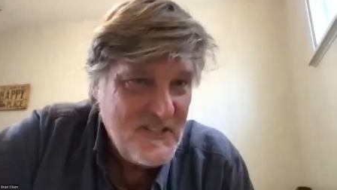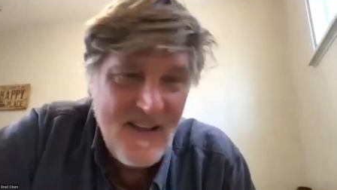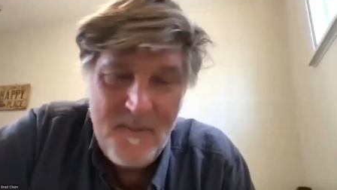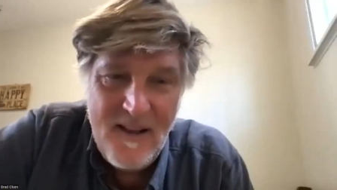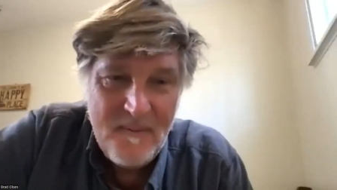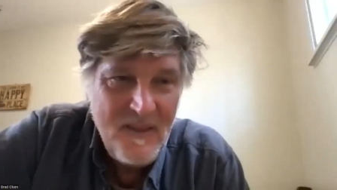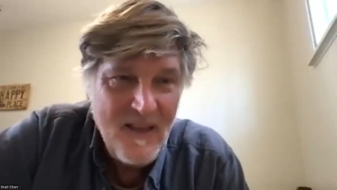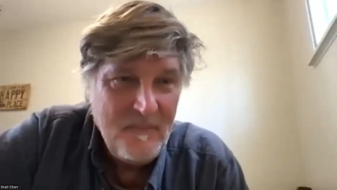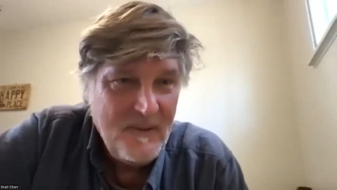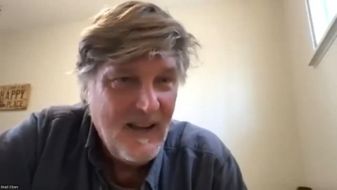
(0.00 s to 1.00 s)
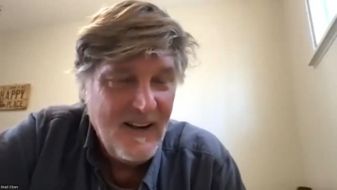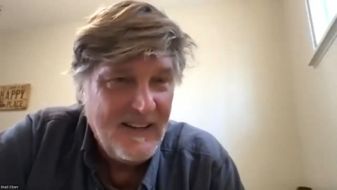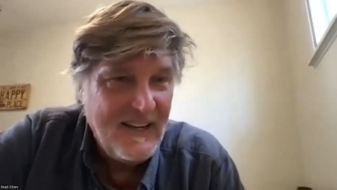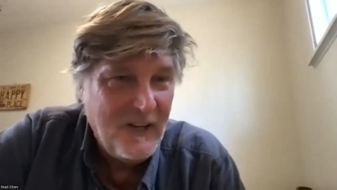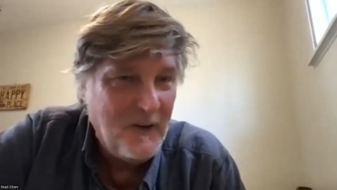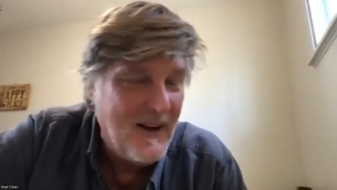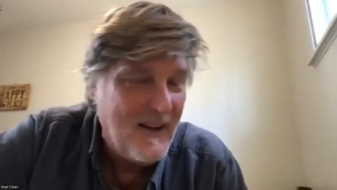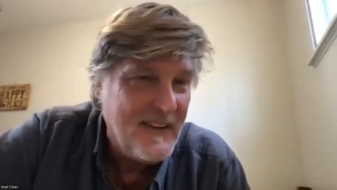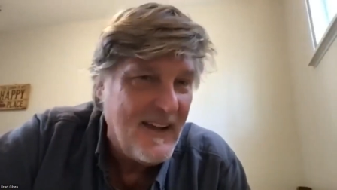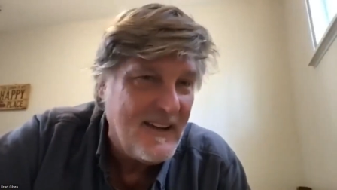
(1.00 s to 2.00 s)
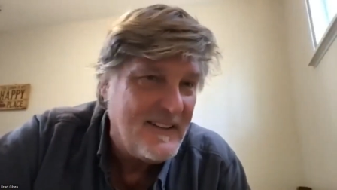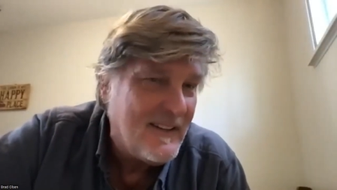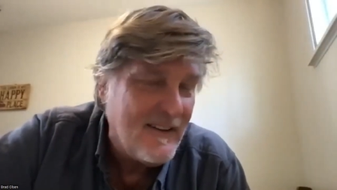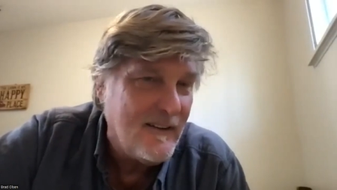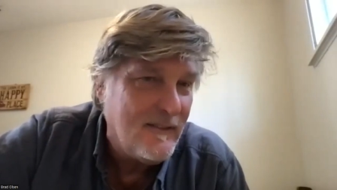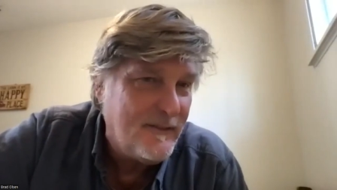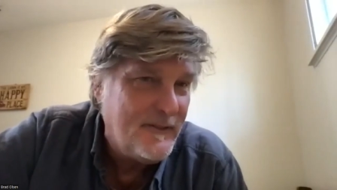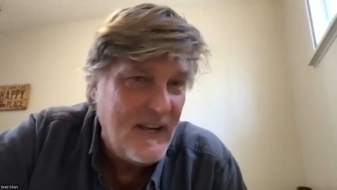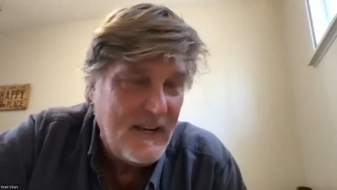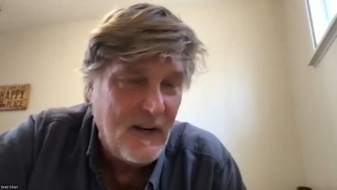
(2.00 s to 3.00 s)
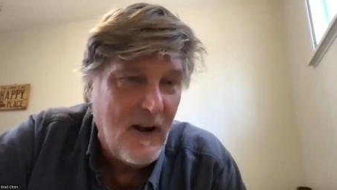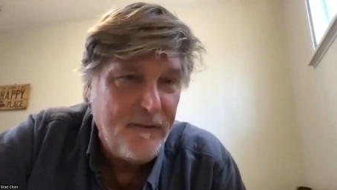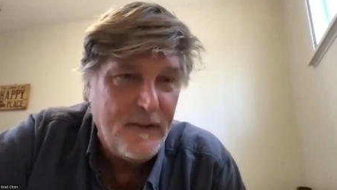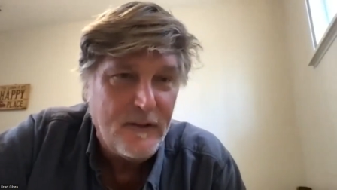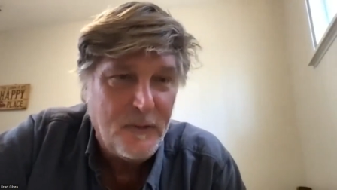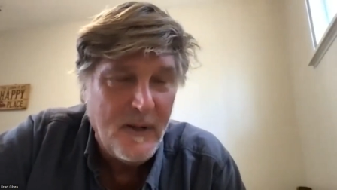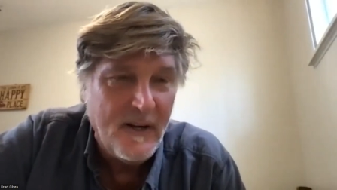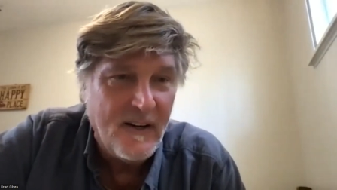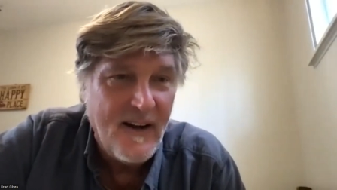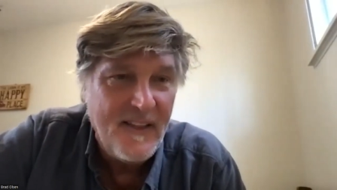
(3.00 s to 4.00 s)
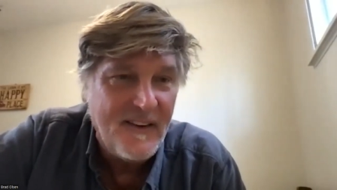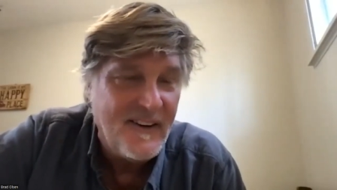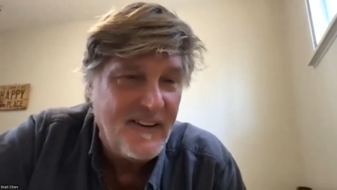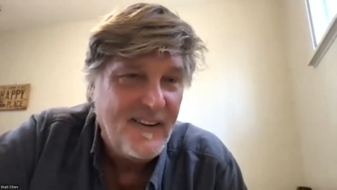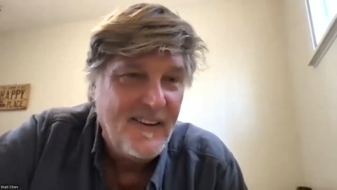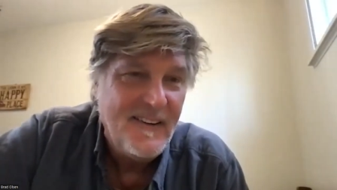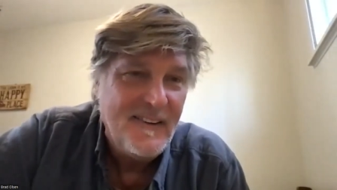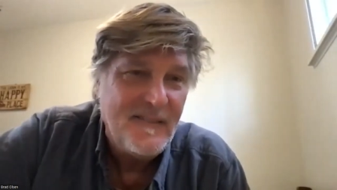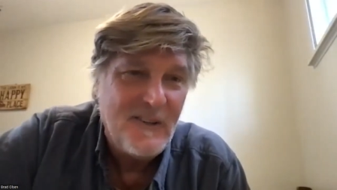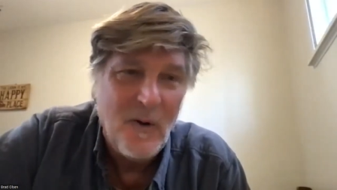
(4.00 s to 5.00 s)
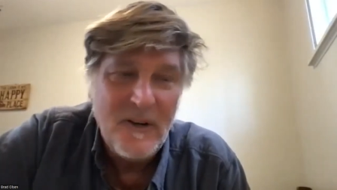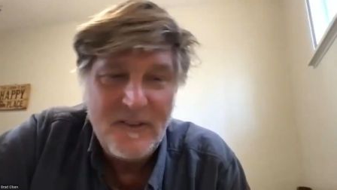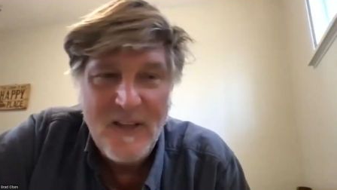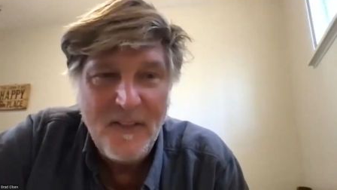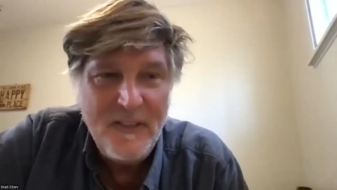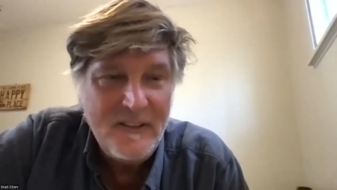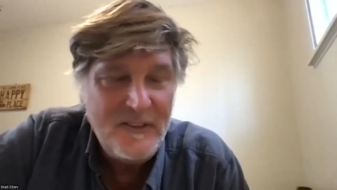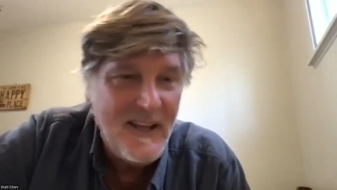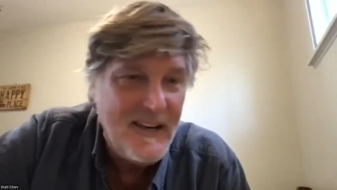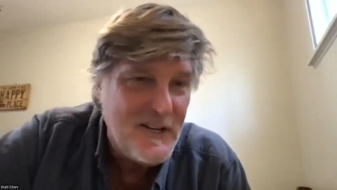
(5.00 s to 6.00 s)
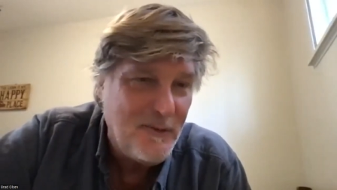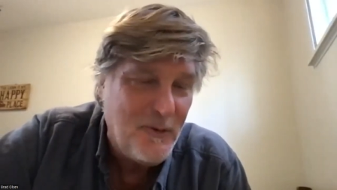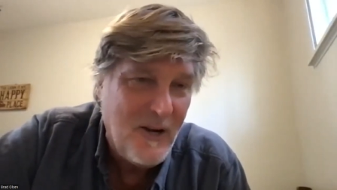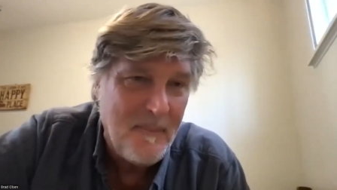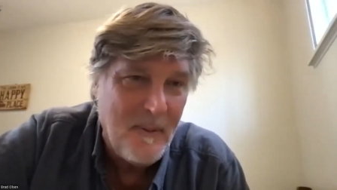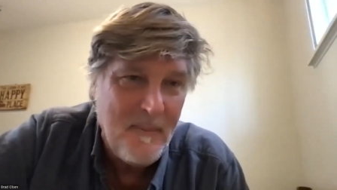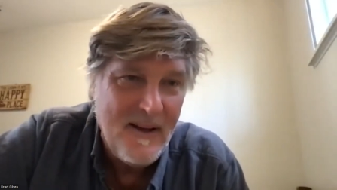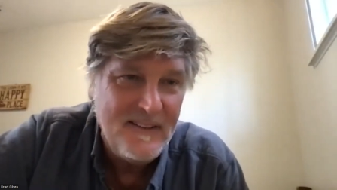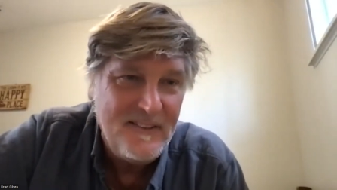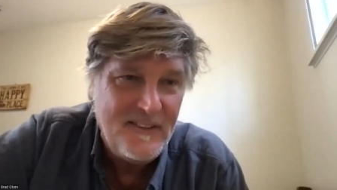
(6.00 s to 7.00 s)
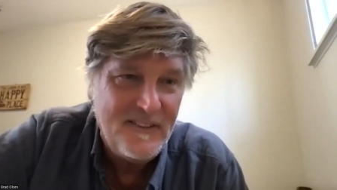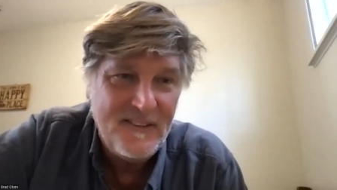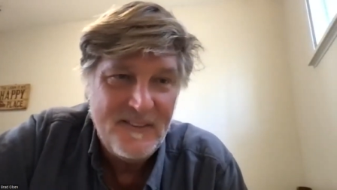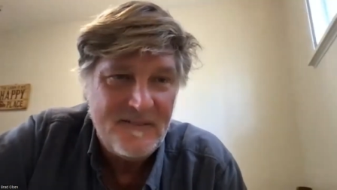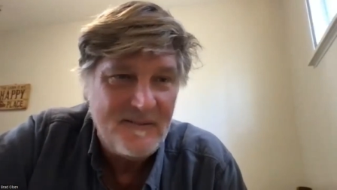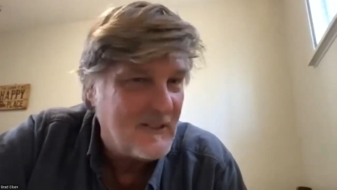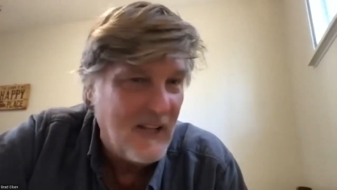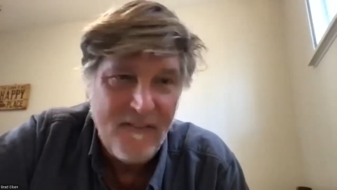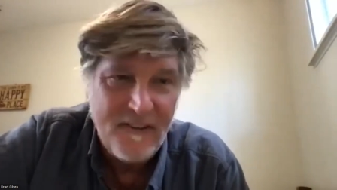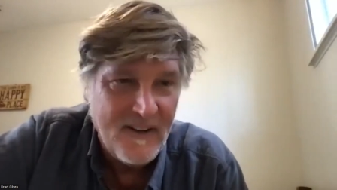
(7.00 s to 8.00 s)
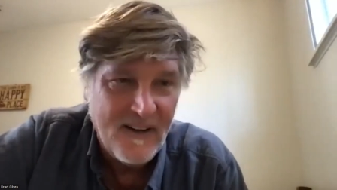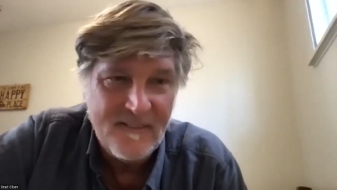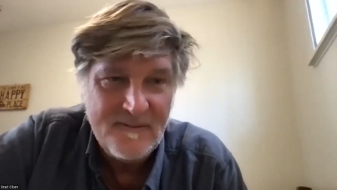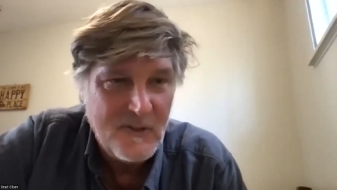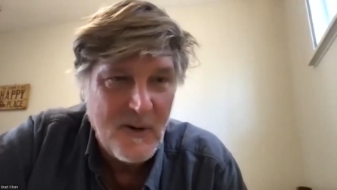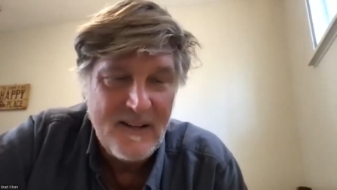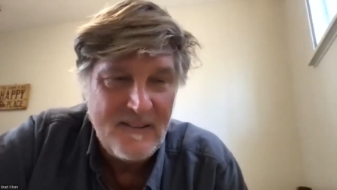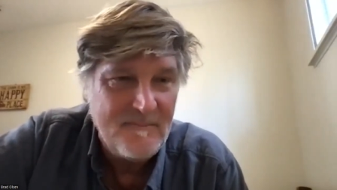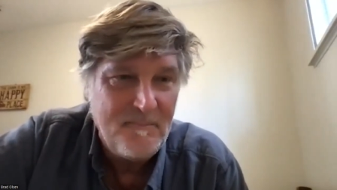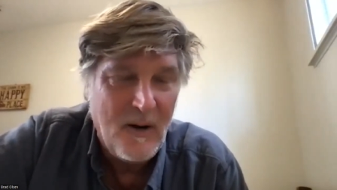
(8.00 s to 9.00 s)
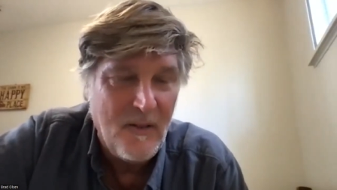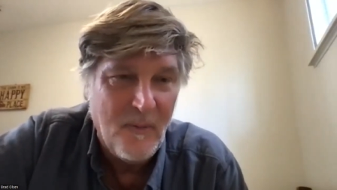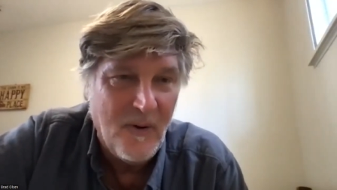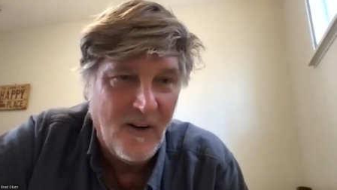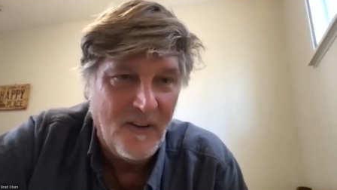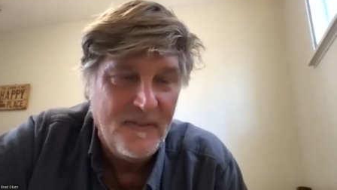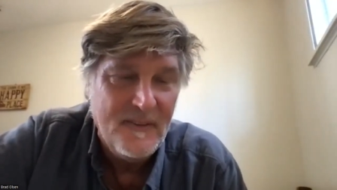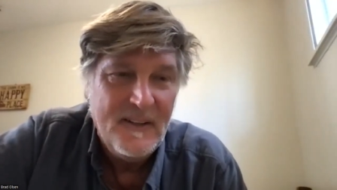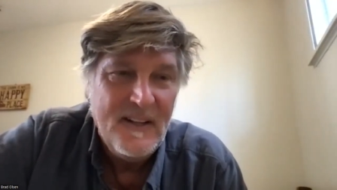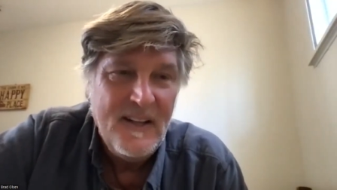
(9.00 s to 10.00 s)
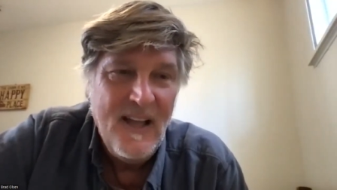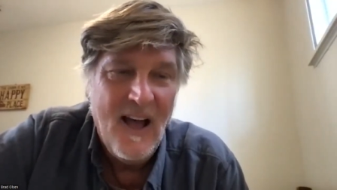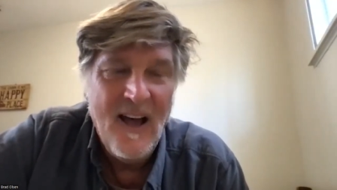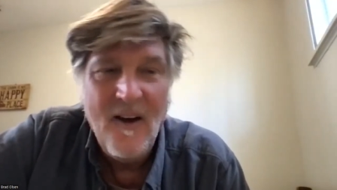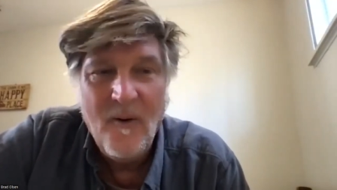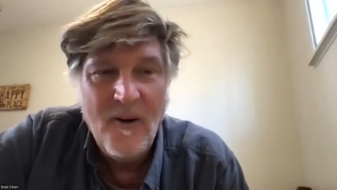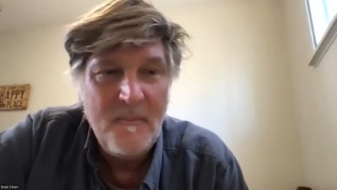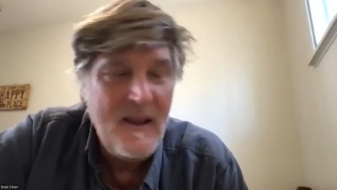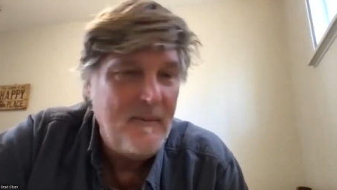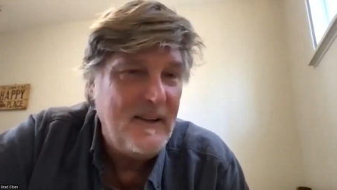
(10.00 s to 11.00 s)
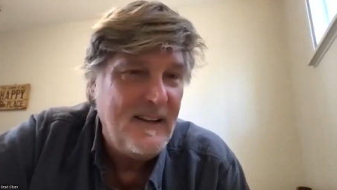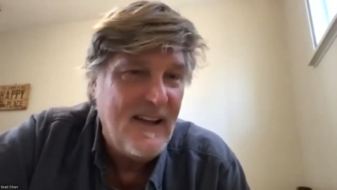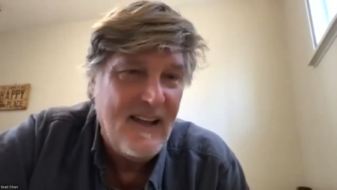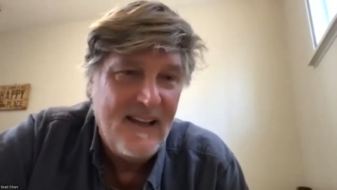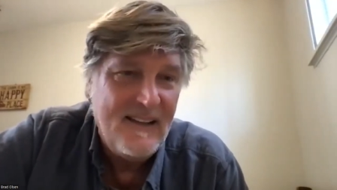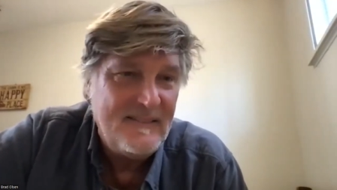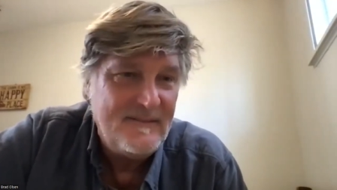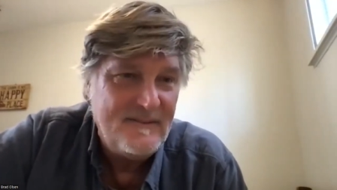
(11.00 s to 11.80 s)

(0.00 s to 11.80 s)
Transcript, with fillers: Debbi, I'm I'm kind of kicking around the idea of taking off this winter, either going to Southeast Asia for a couple months. Love it there. Great part of the world. Uh, or maybe uh,